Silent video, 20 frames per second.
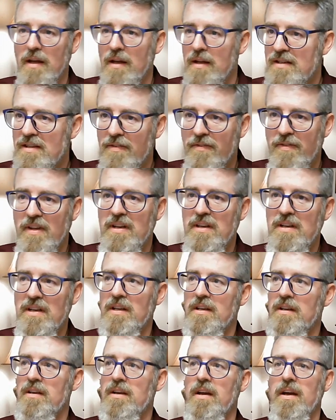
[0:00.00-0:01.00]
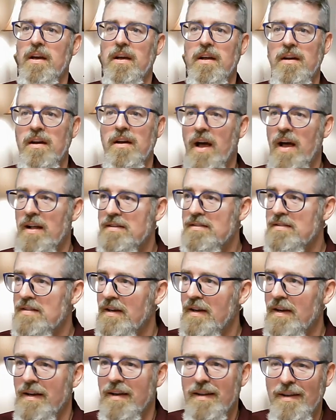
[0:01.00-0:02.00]
defending, not,
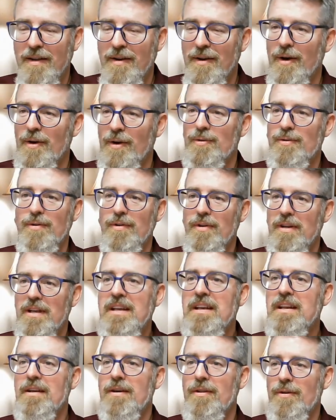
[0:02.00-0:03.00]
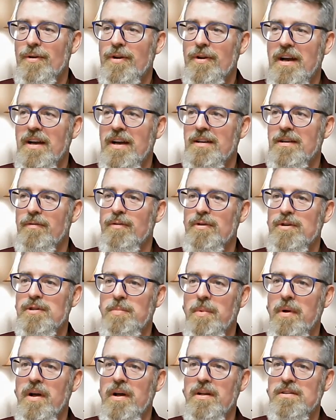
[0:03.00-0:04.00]
you know, any other kind of
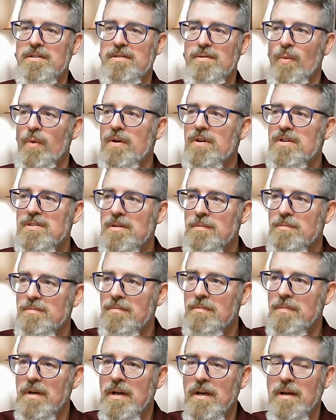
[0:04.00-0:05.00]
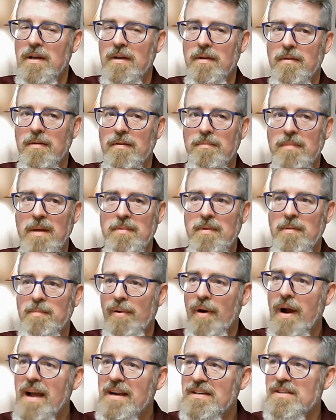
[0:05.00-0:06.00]
response. What are some maybe
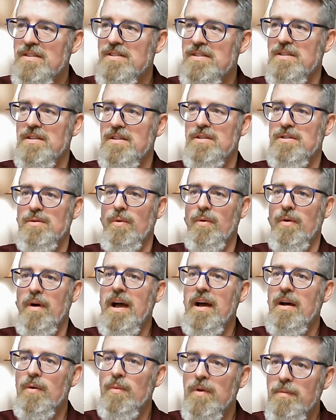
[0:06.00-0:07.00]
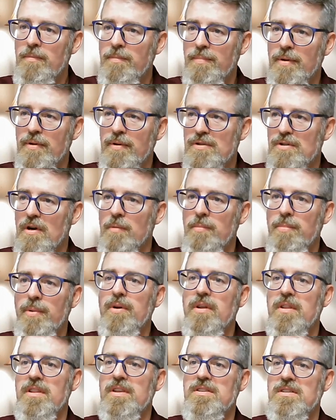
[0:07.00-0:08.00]
practices or how do we put start
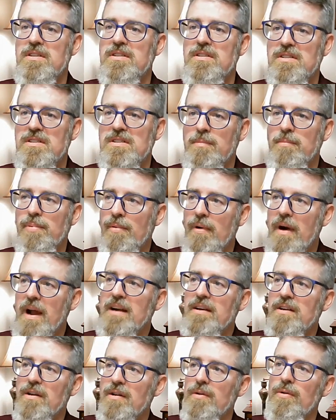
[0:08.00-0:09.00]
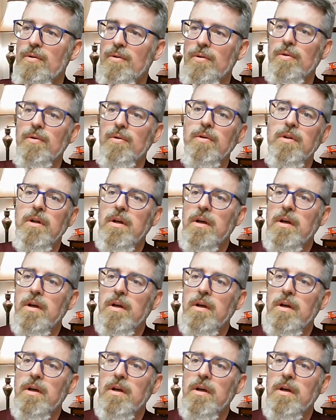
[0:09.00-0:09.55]
putting this into some practical